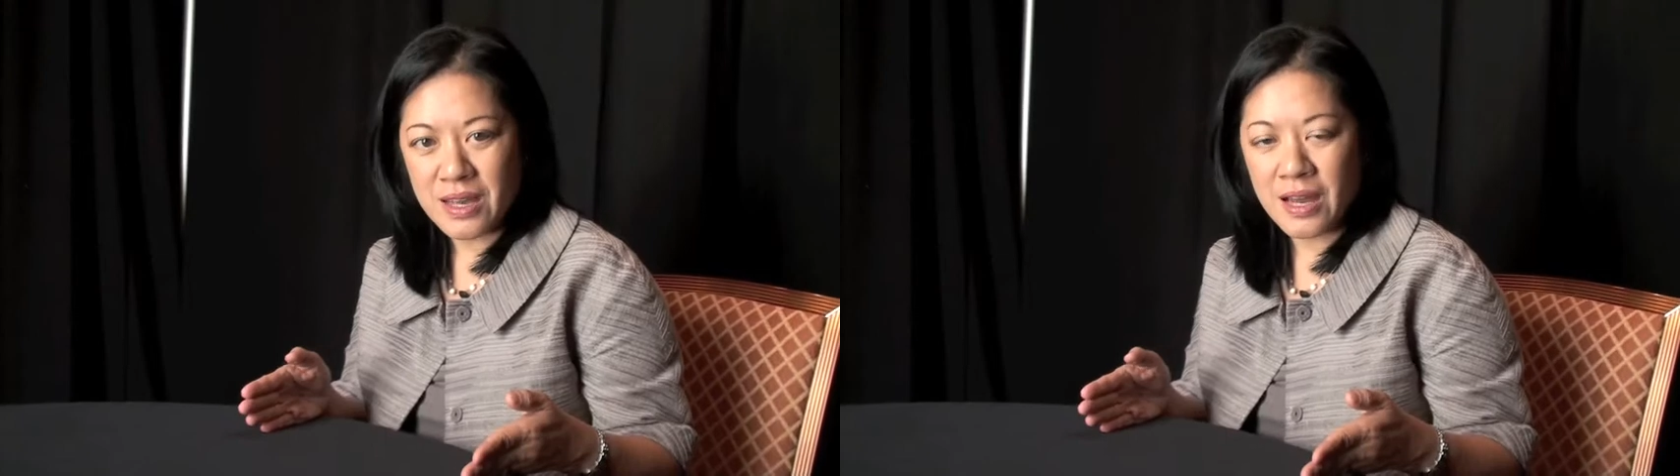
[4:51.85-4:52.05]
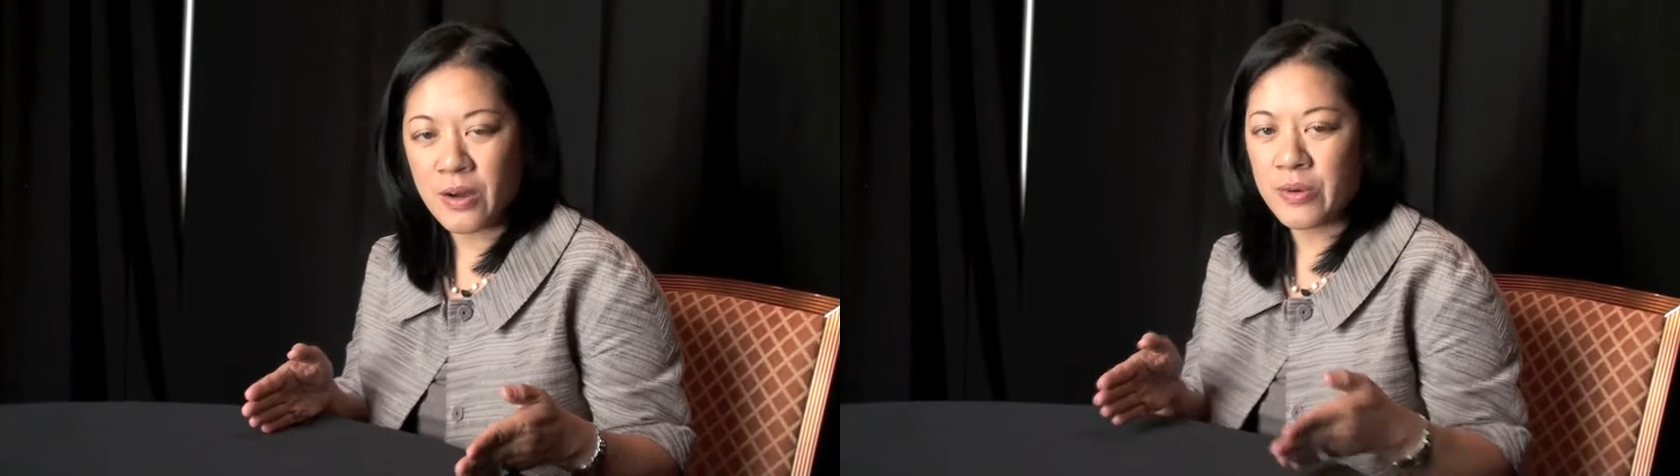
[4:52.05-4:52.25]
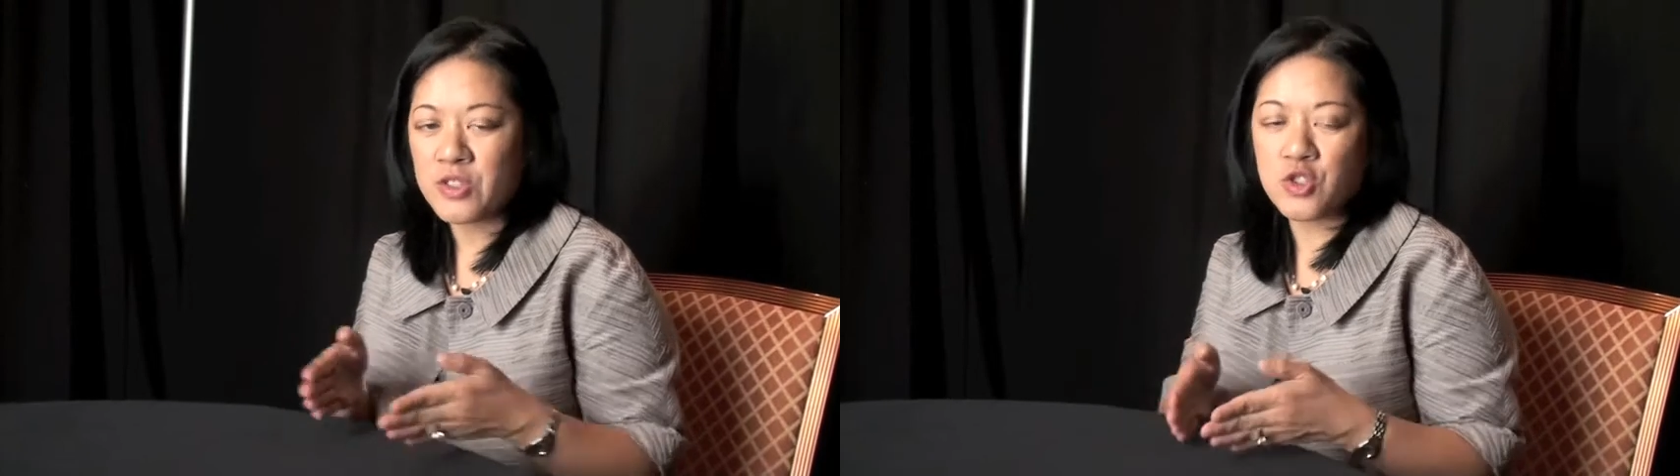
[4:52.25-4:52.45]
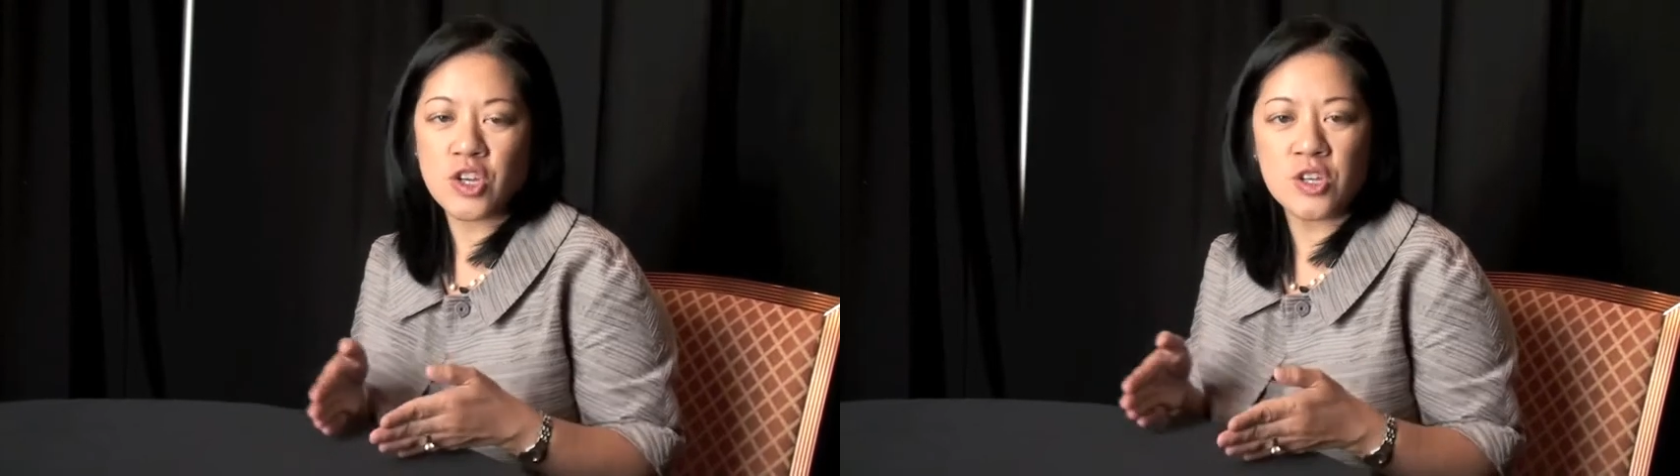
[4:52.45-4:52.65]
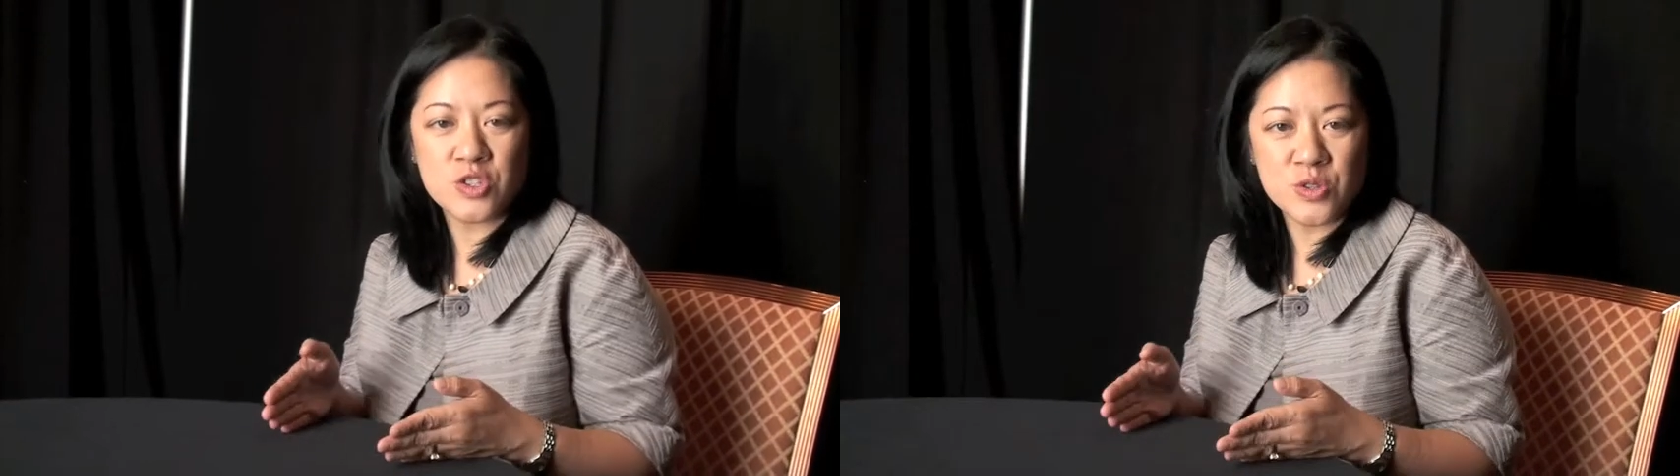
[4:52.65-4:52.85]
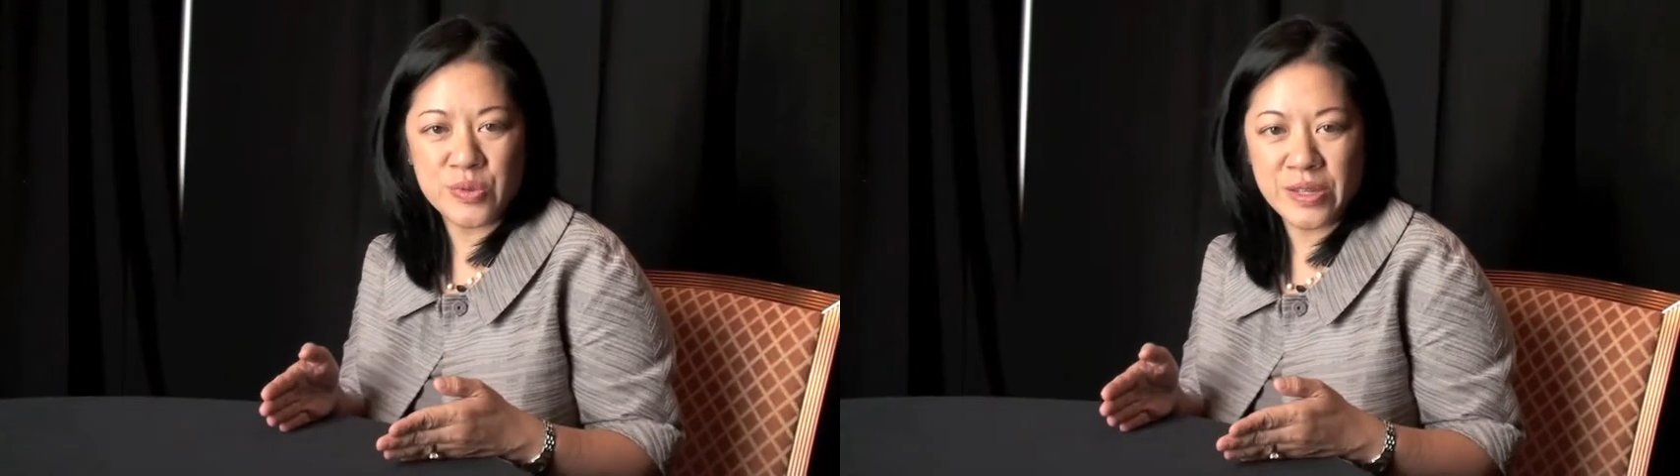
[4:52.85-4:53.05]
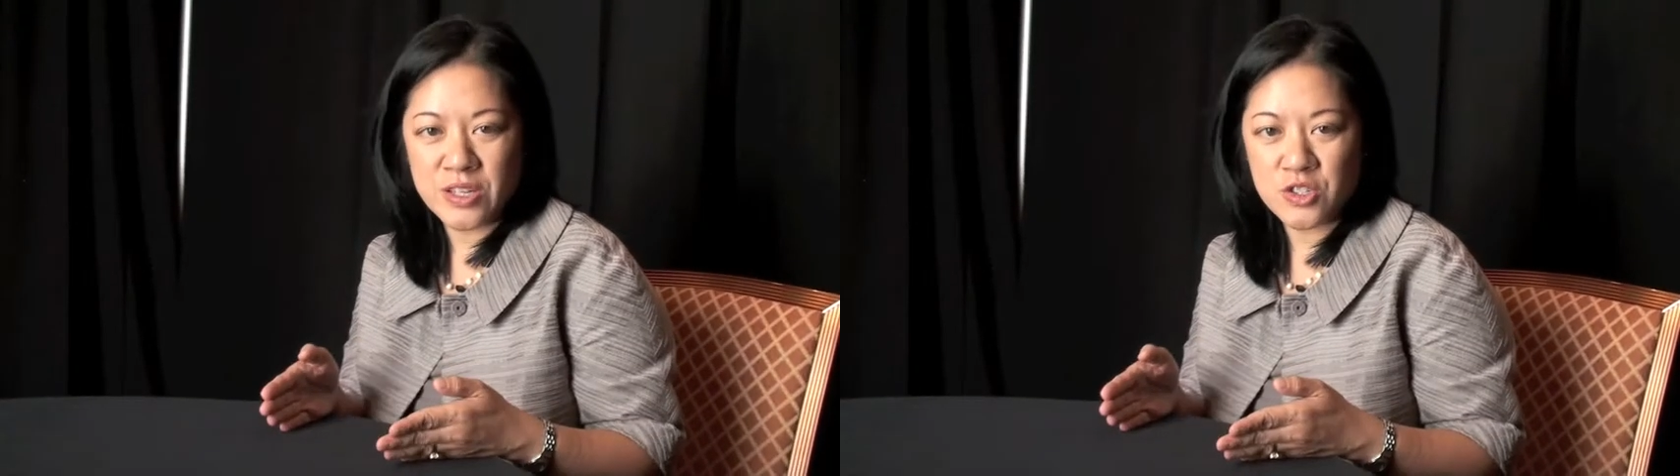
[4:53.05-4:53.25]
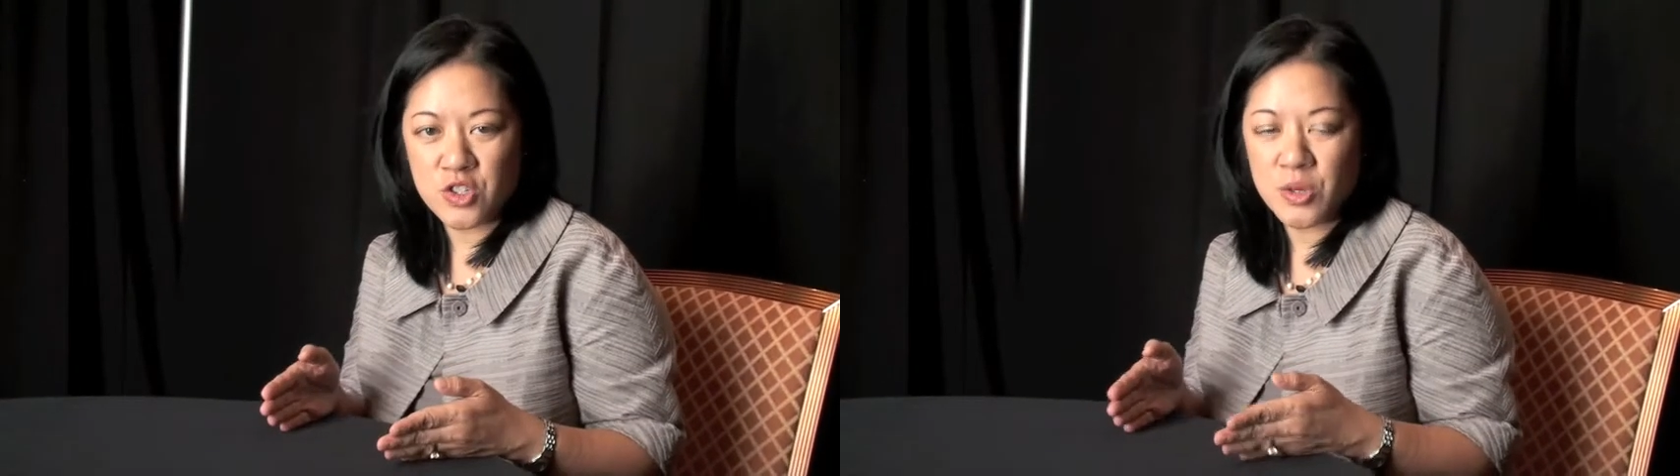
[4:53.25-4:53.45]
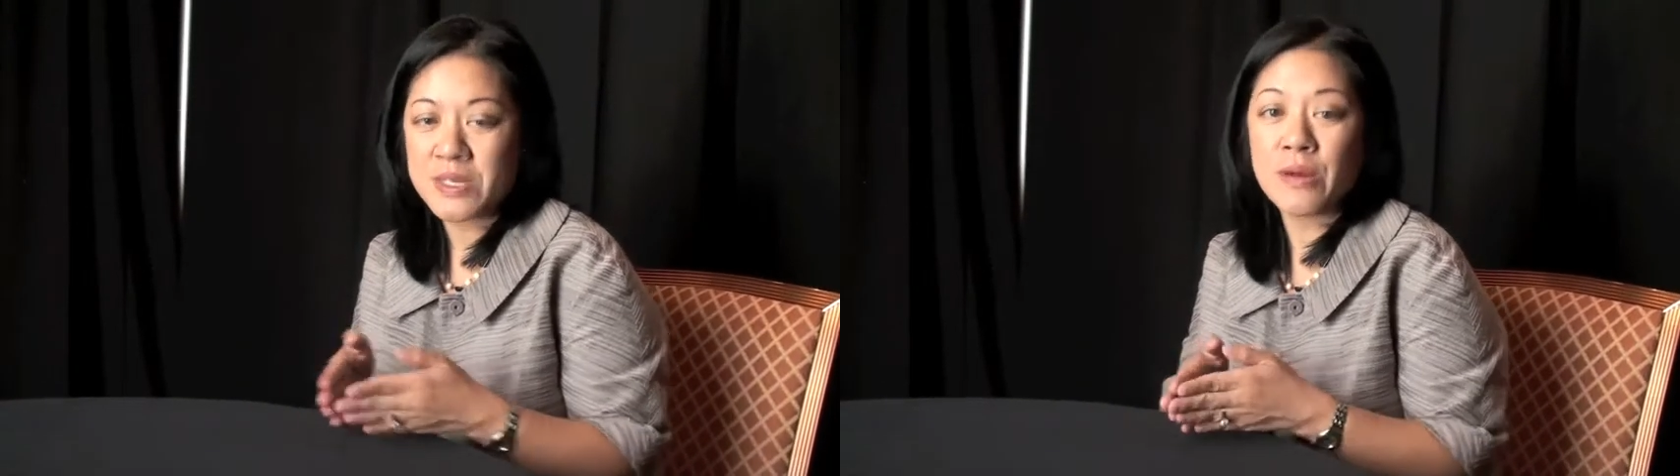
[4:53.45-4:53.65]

how it's changing the relationships,